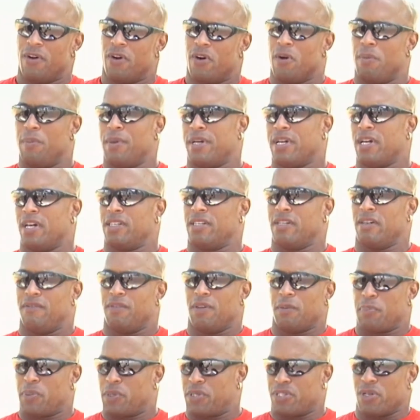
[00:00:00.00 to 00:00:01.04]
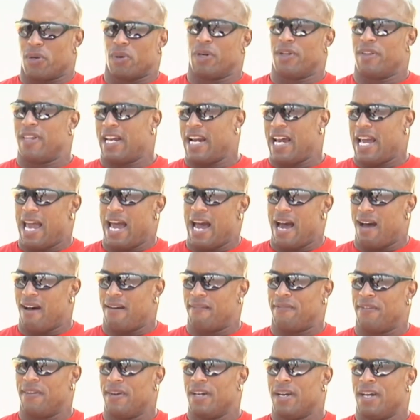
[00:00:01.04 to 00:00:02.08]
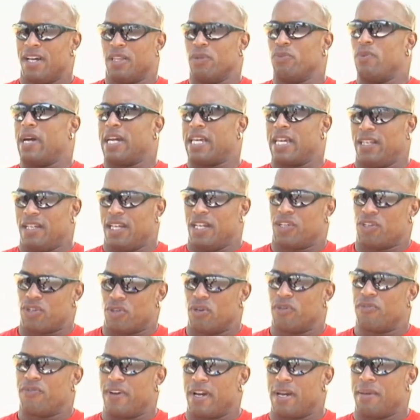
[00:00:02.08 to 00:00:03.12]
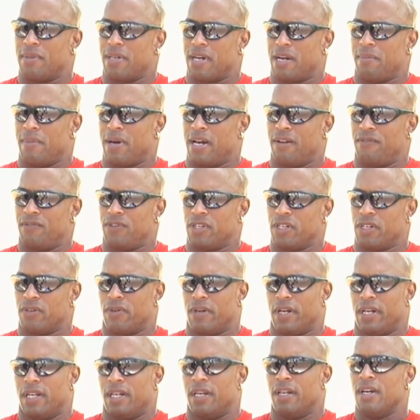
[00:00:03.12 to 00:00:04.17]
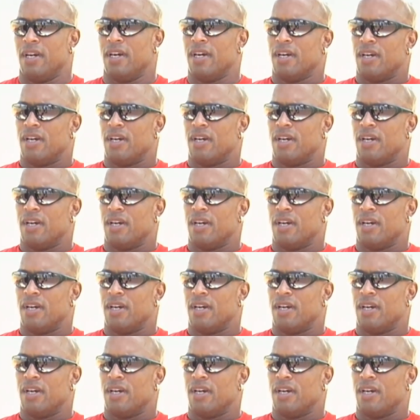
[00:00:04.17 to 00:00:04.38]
or because of the persona that I have and the recognition or fame that I might have generated?